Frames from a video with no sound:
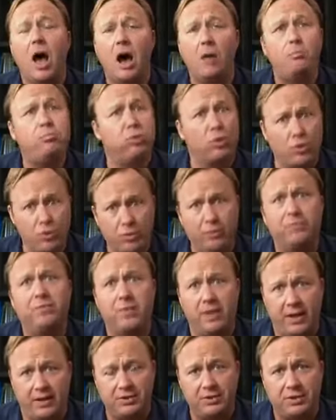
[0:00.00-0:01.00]
approved
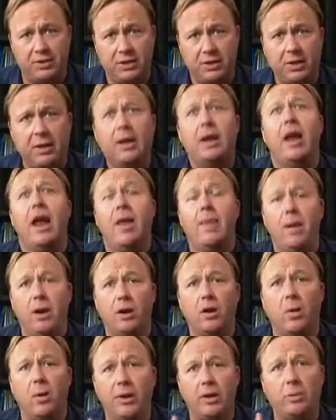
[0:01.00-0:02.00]
this. And they're
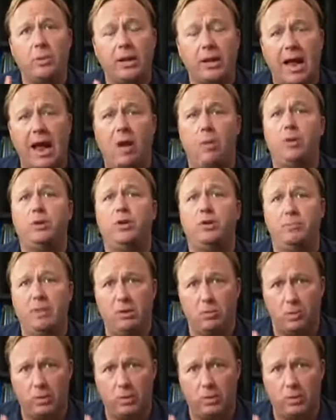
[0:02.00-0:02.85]
going to allow it to be